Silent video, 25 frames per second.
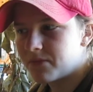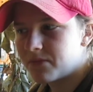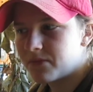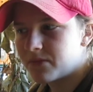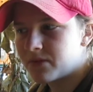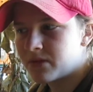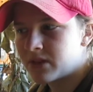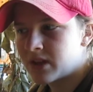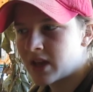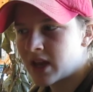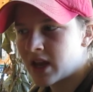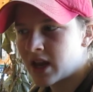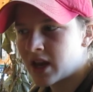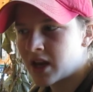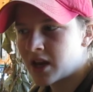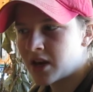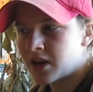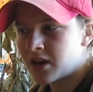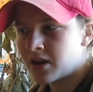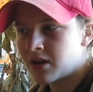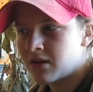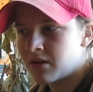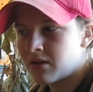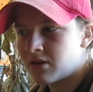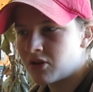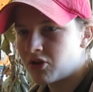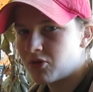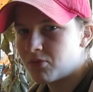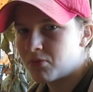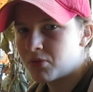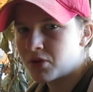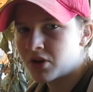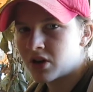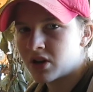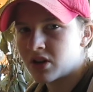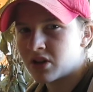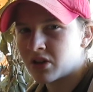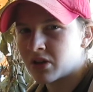then you
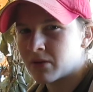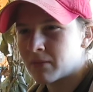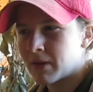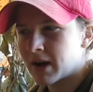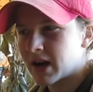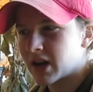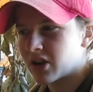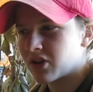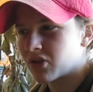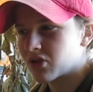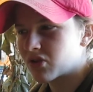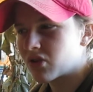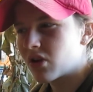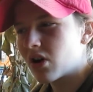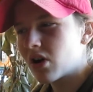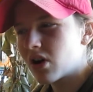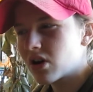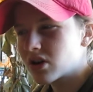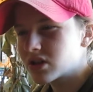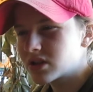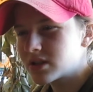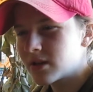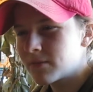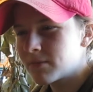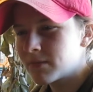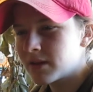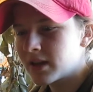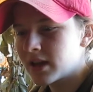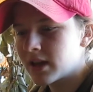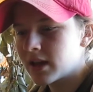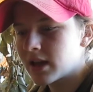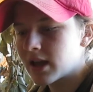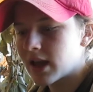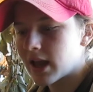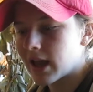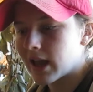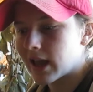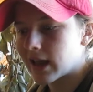put it in the back of your car or
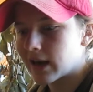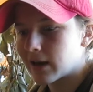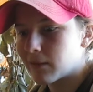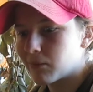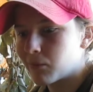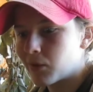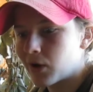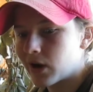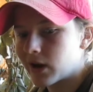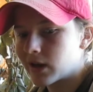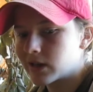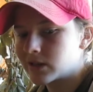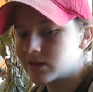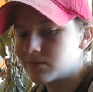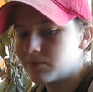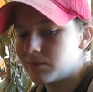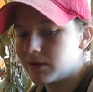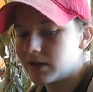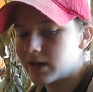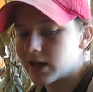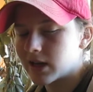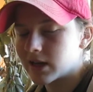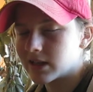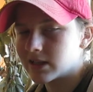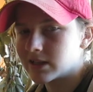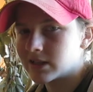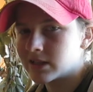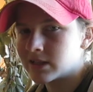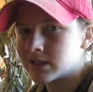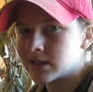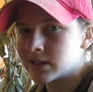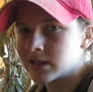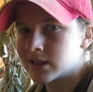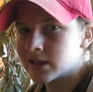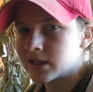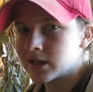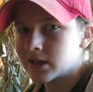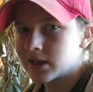something and it breaks because
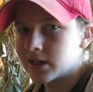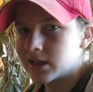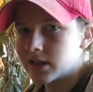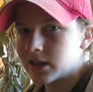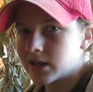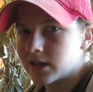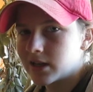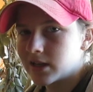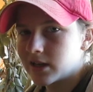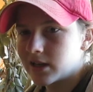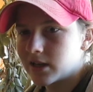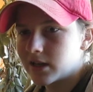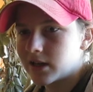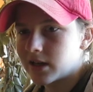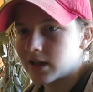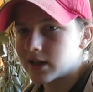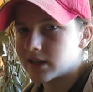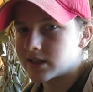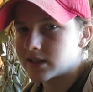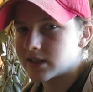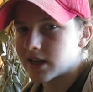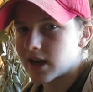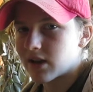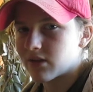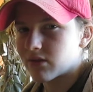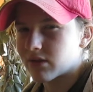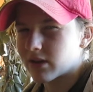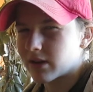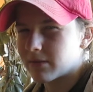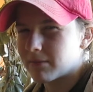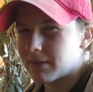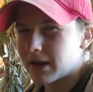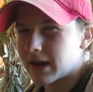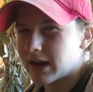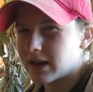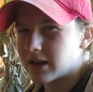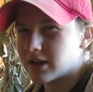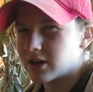it's not really
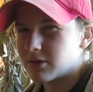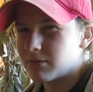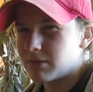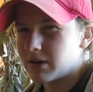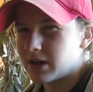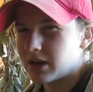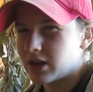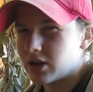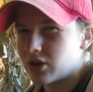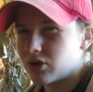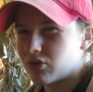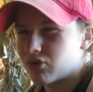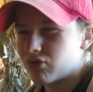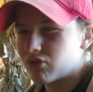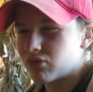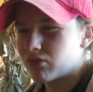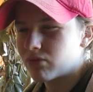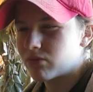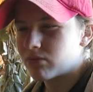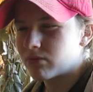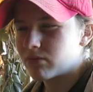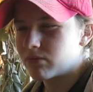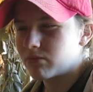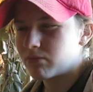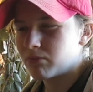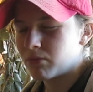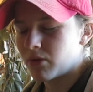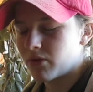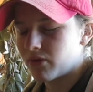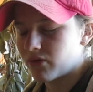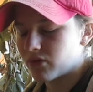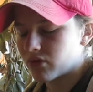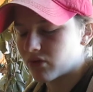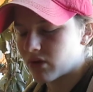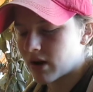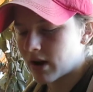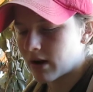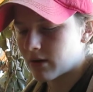made to be moved
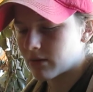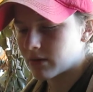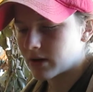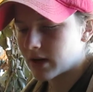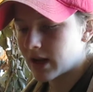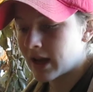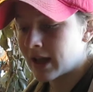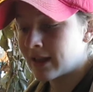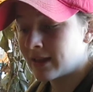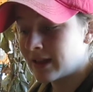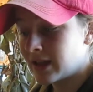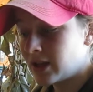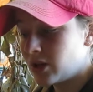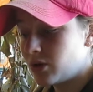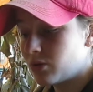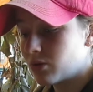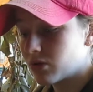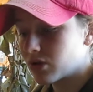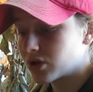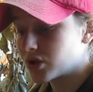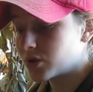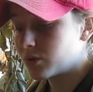around, and then you also